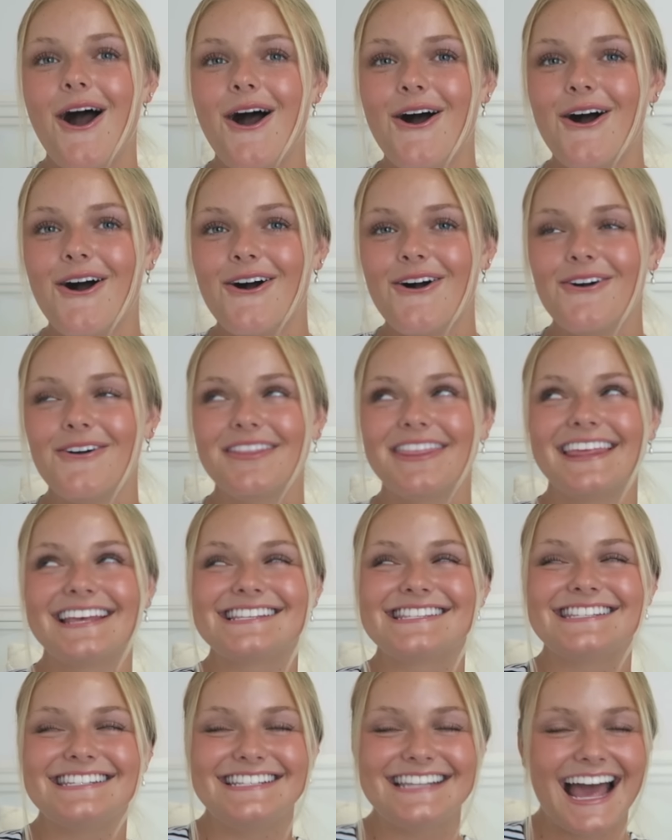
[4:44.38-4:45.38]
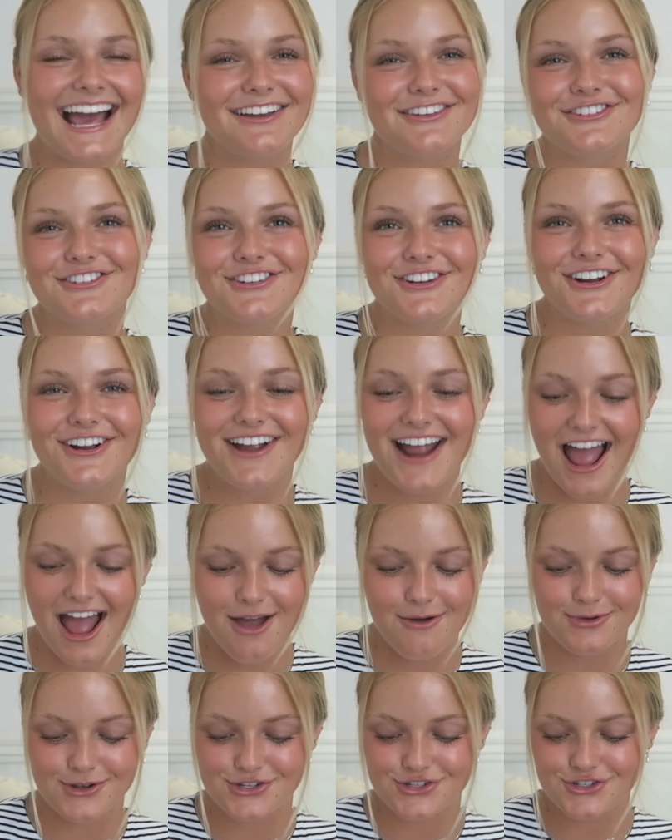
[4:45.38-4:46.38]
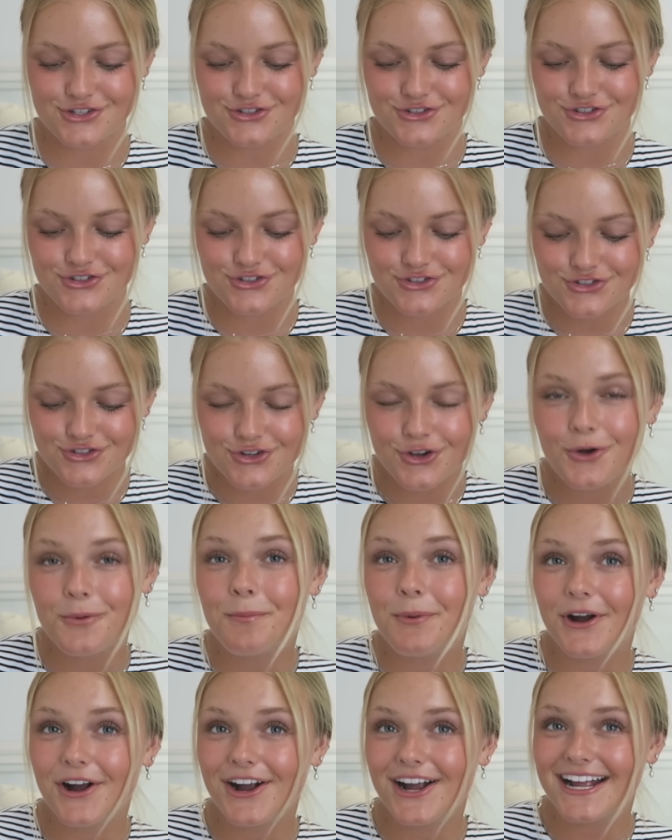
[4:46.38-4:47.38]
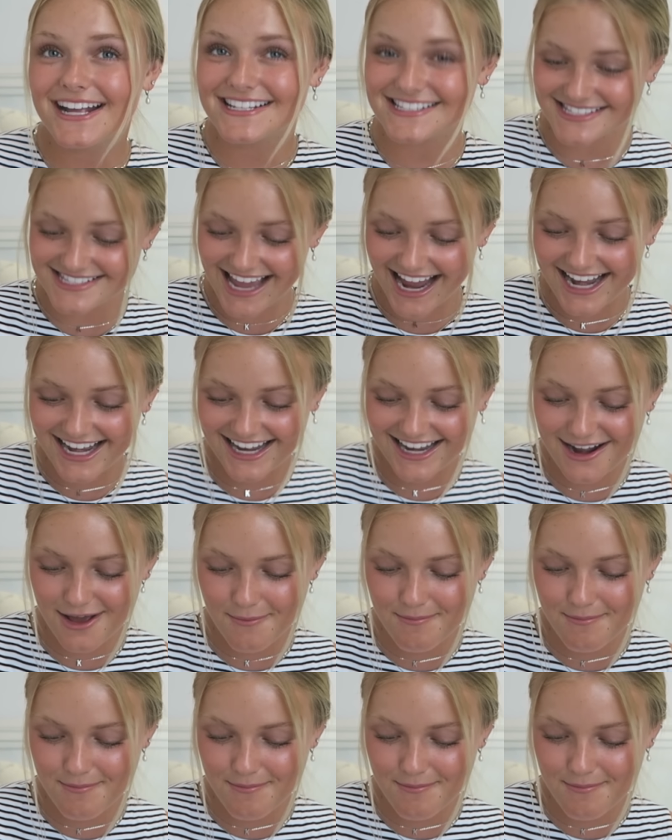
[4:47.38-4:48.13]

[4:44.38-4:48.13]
Oh, this next shirt I was super excited